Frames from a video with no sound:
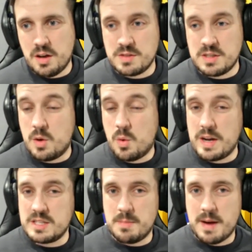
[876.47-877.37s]
Obviously, the
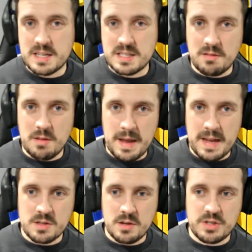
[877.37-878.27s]
question mark still
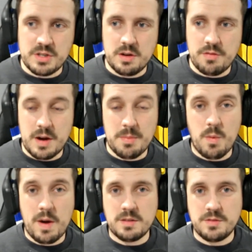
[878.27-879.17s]
remains over Junior Firpo,
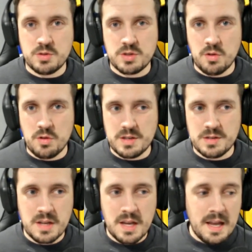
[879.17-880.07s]
where his future lies.